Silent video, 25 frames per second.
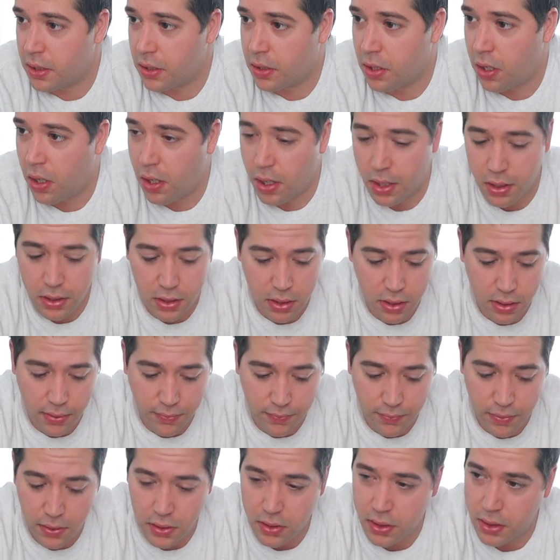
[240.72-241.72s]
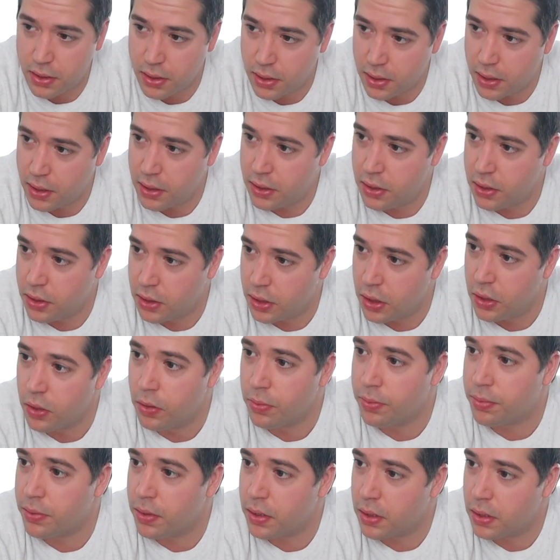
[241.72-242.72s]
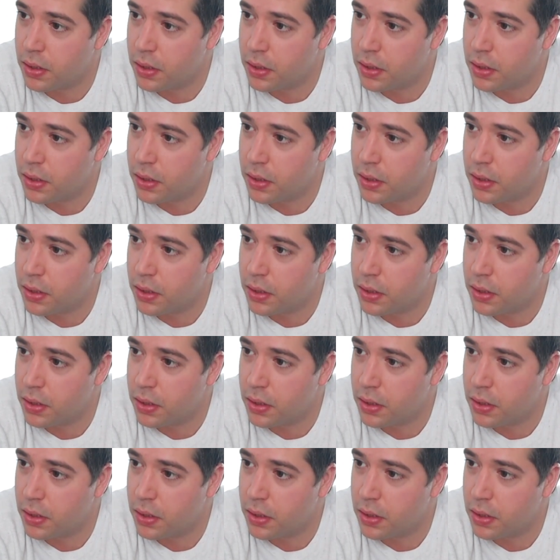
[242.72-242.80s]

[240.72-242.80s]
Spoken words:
the card is the first thing that you should open.